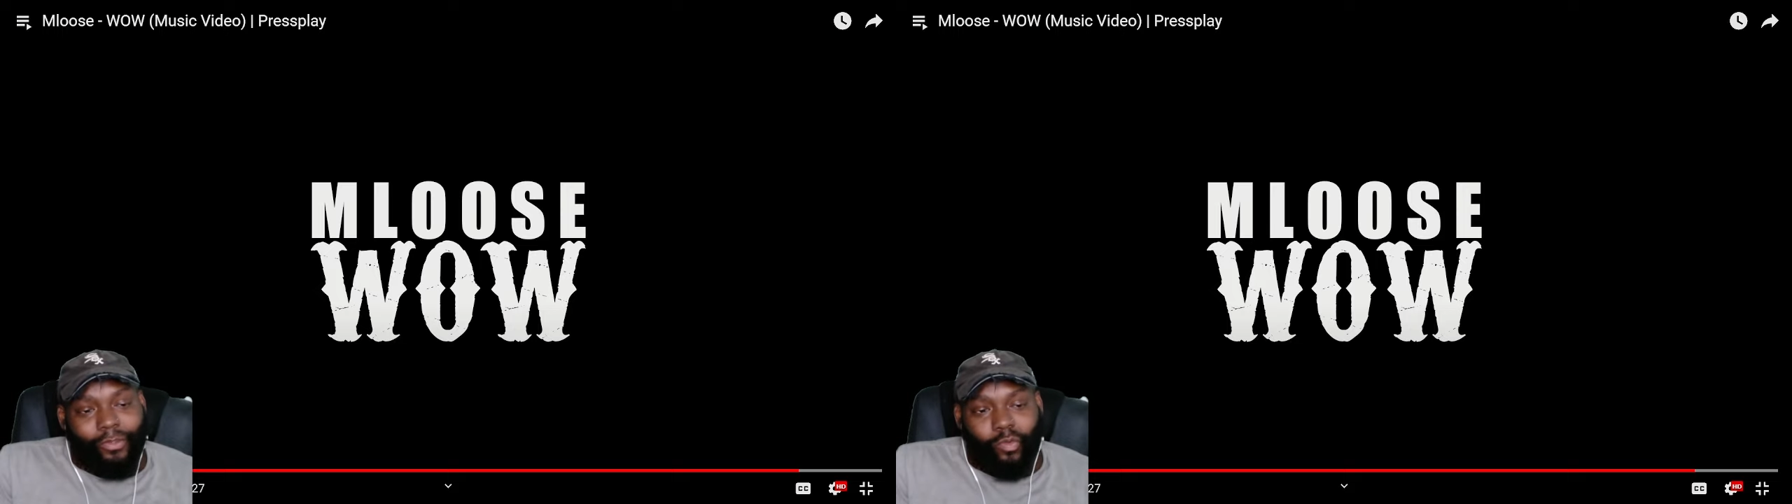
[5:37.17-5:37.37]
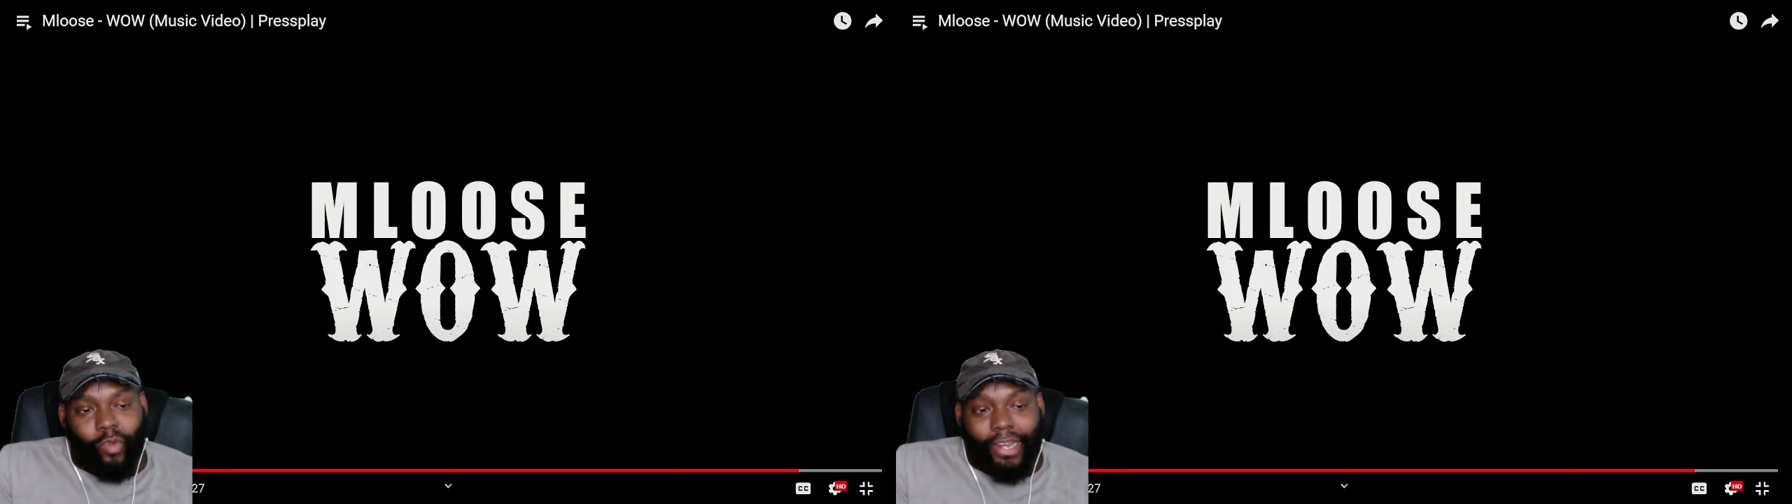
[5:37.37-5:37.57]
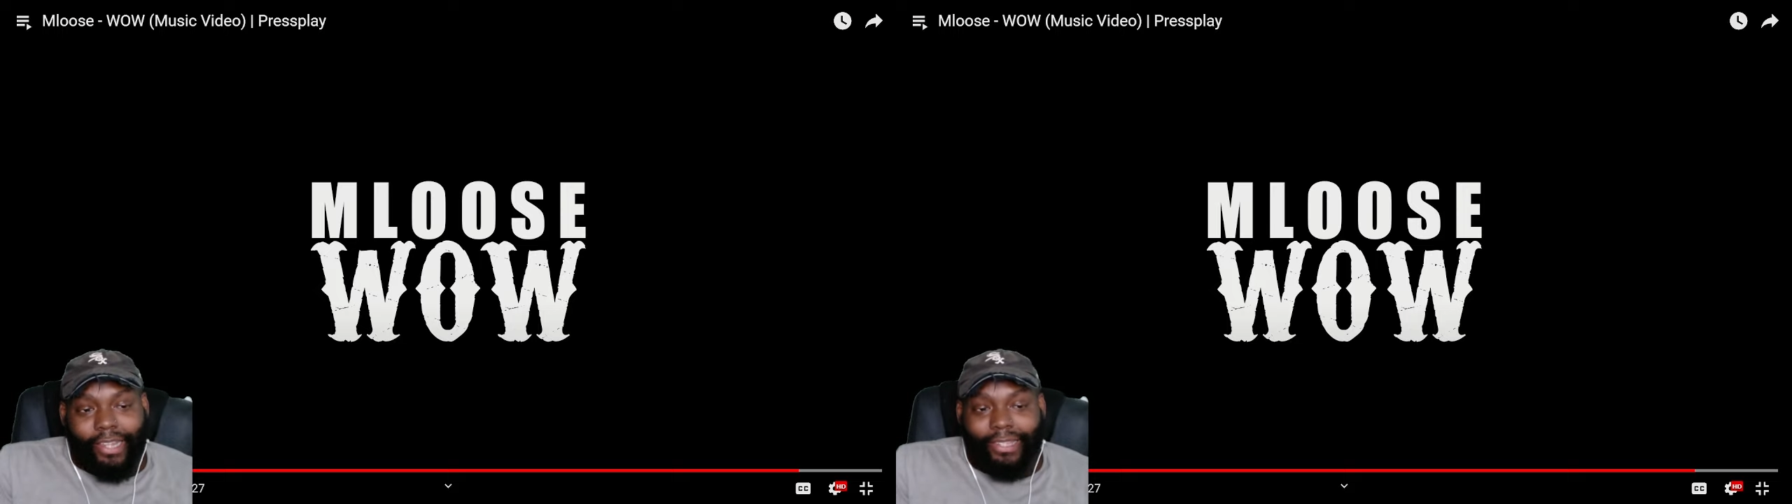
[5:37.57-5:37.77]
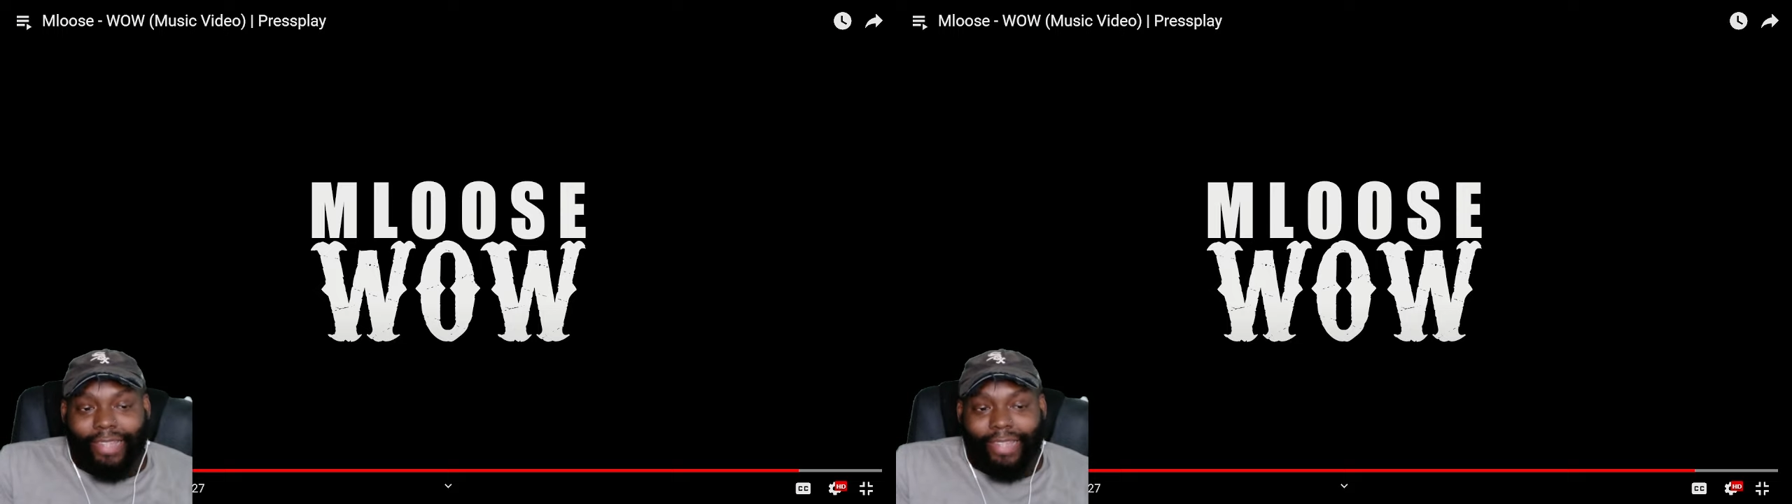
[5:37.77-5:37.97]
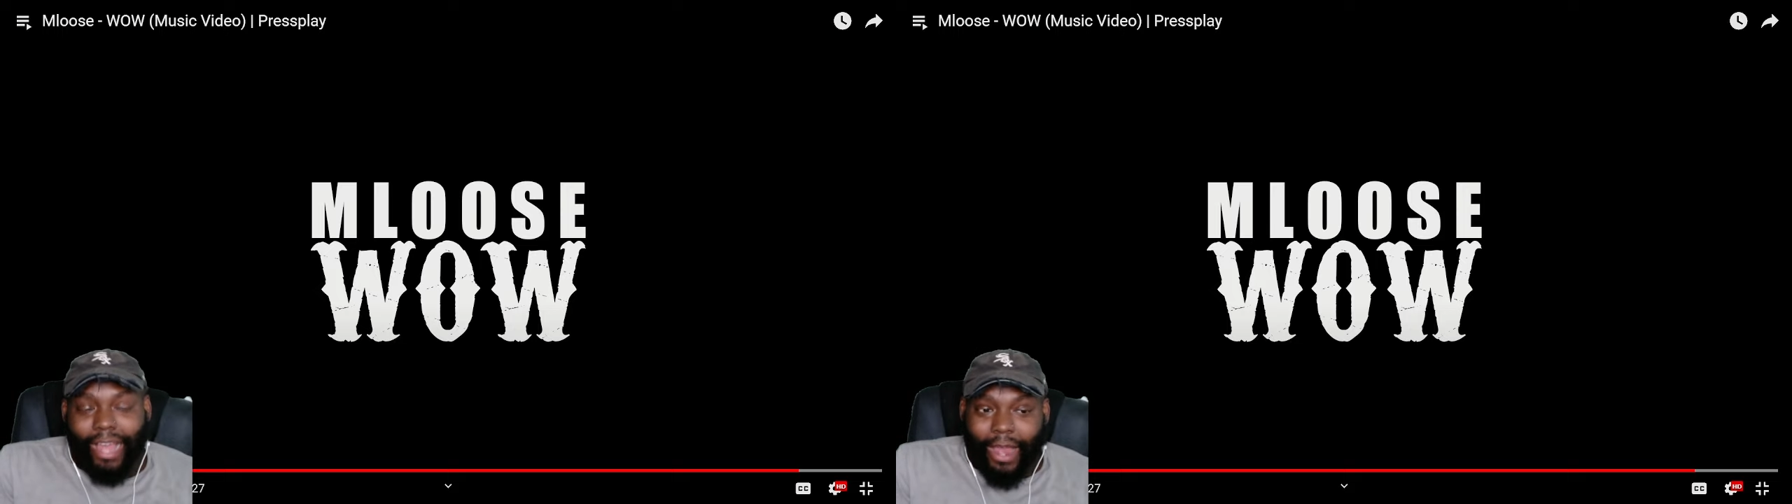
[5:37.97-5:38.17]
one is
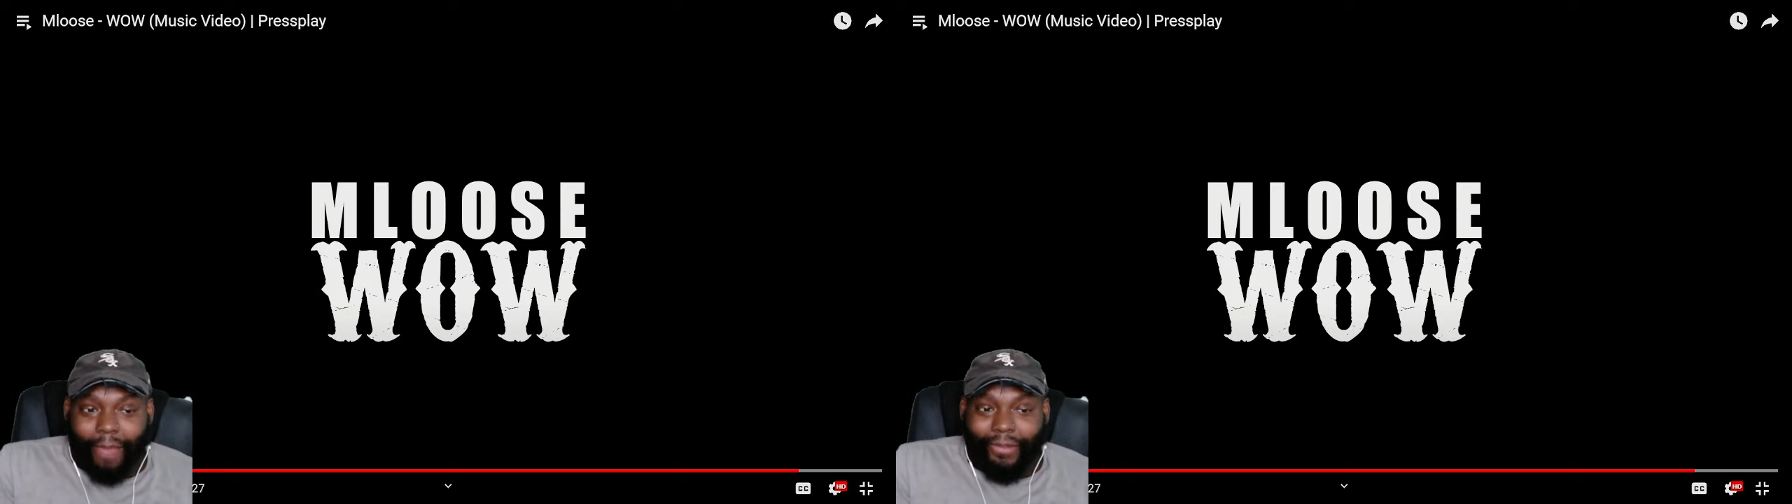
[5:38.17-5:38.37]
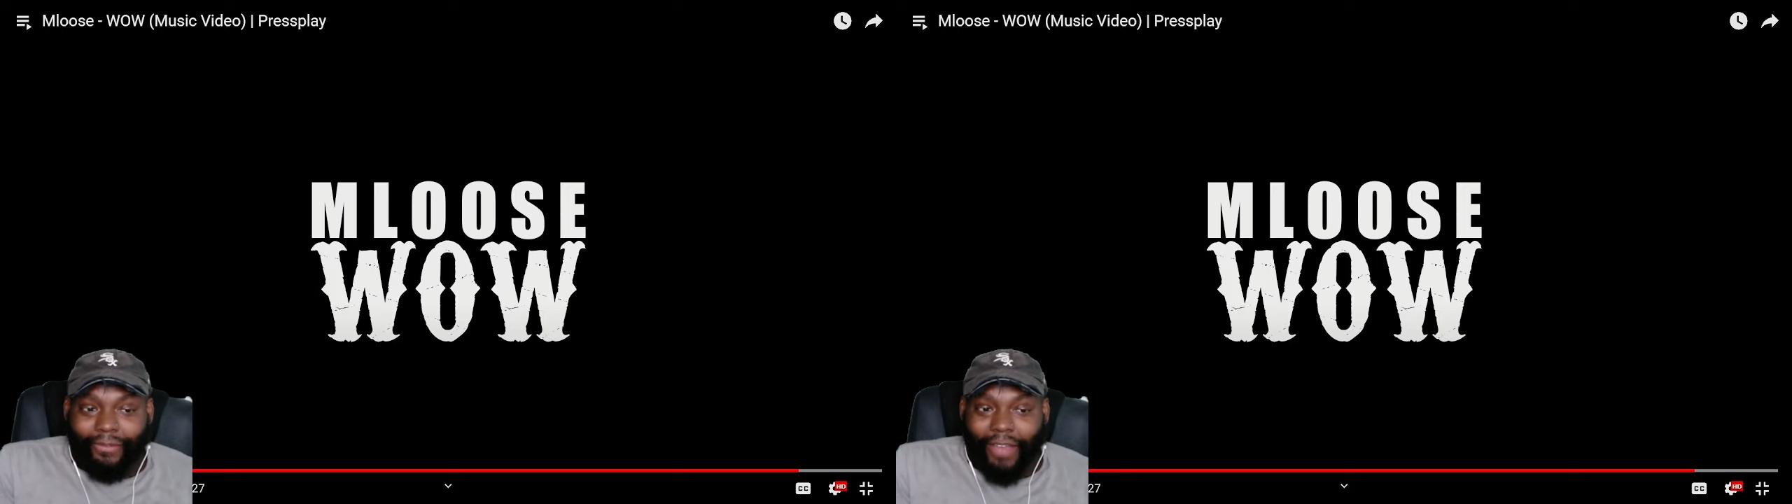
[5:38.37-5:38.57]
stop rapping,